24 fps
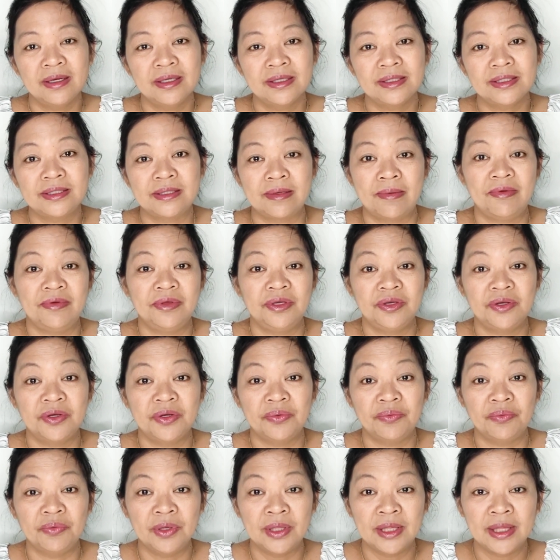some of you
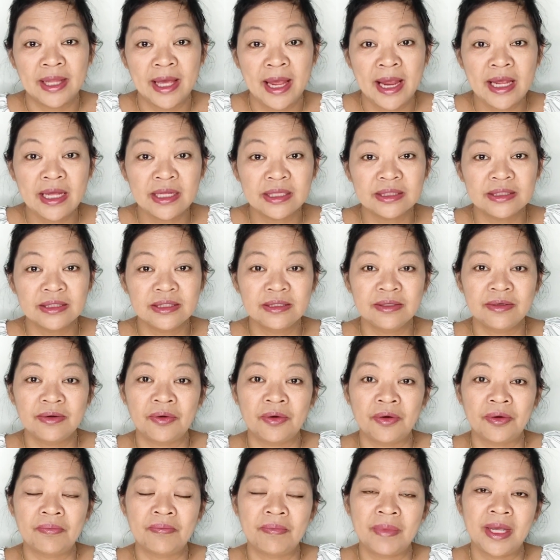could relate,
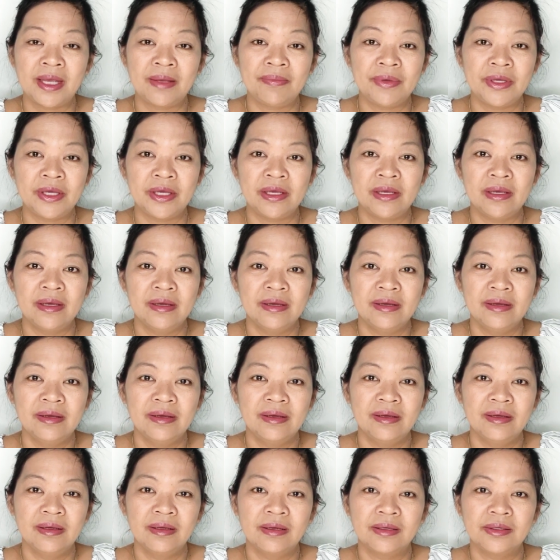or maybe
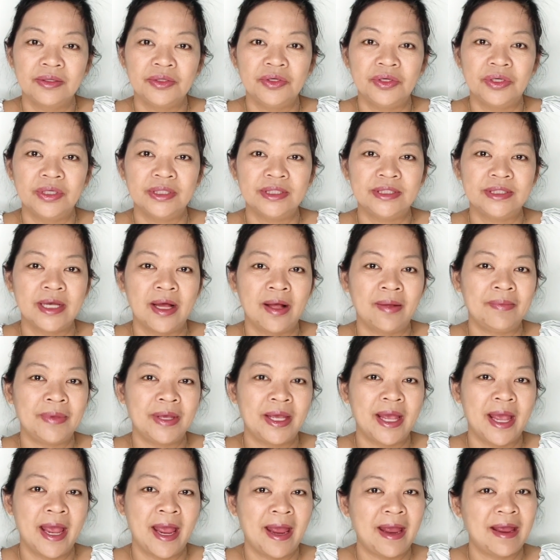you could tell
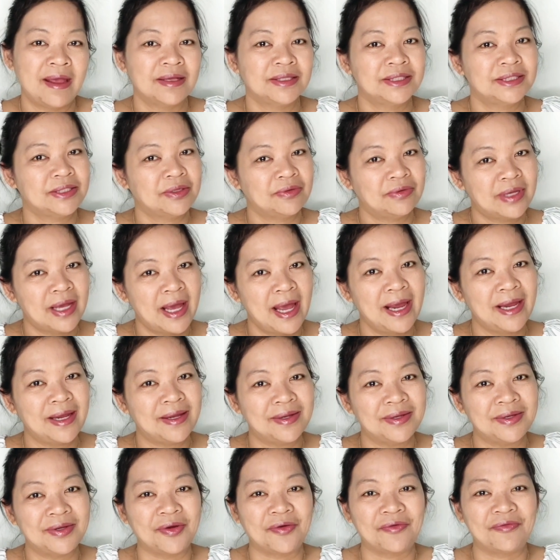me, hey, it's okay,
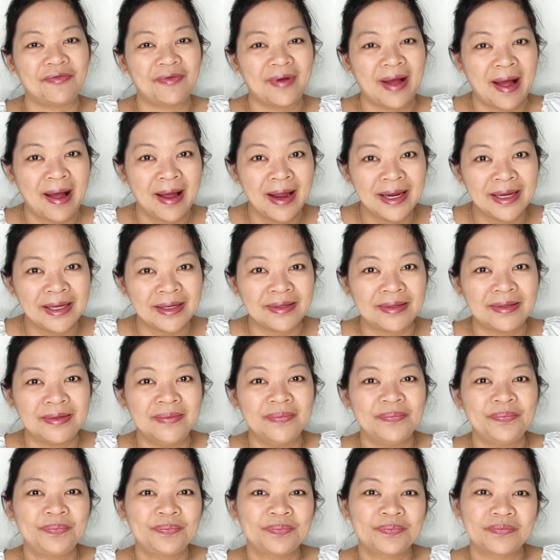you're fine.
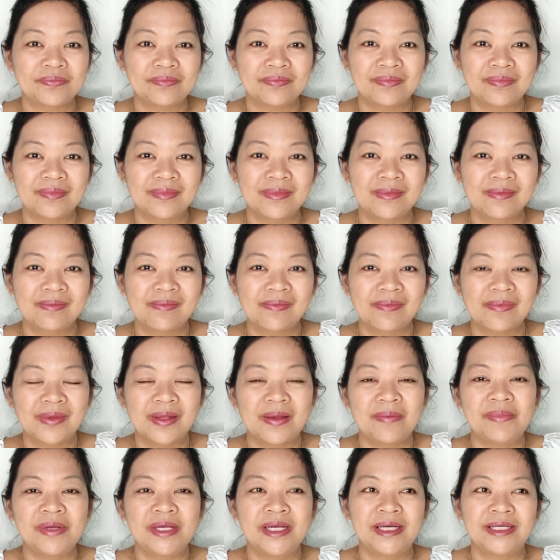
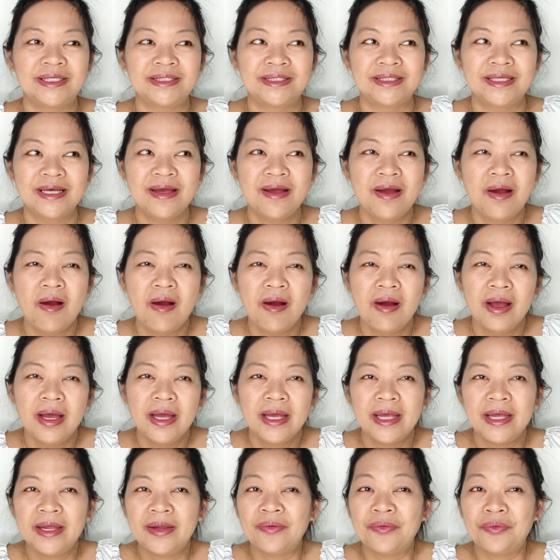Because
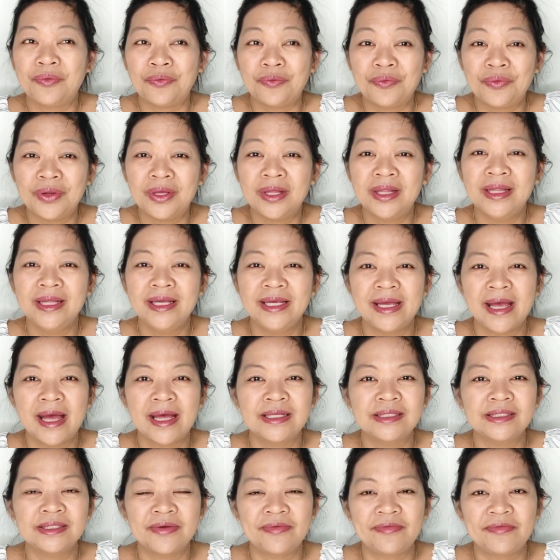it really
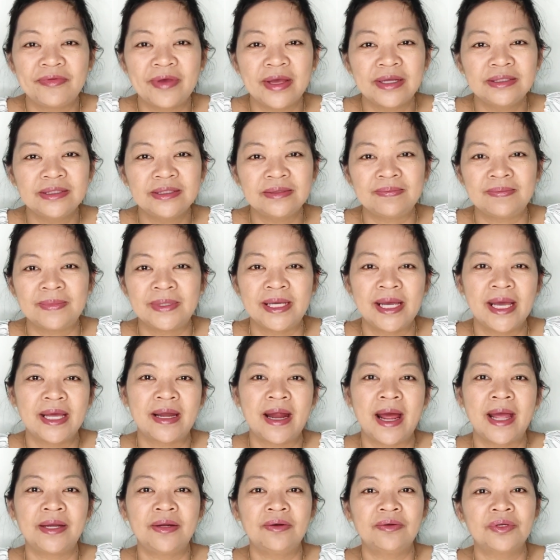has affected me and
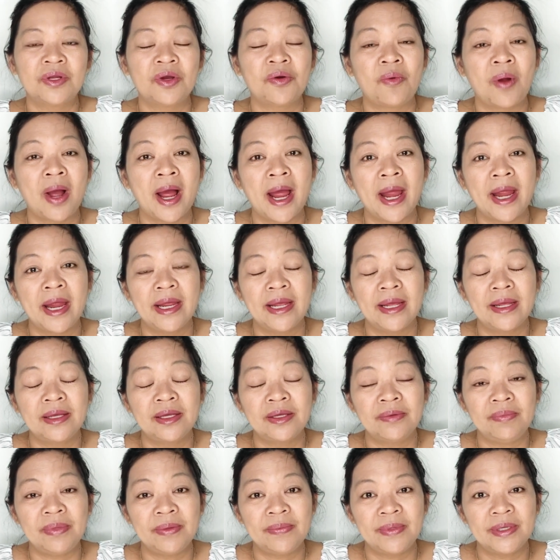I don't know why. It
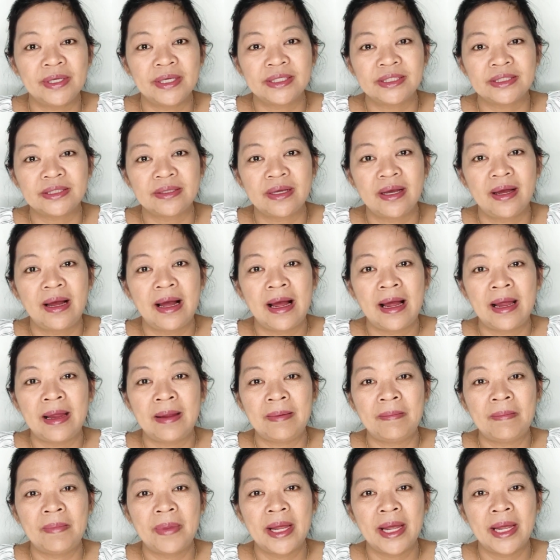could be because
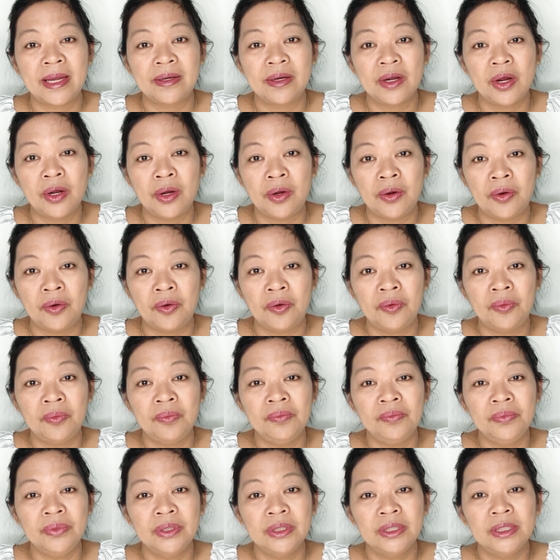I'm at
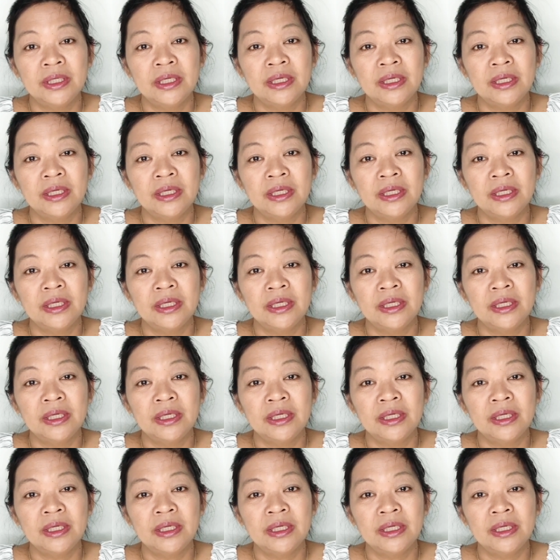home.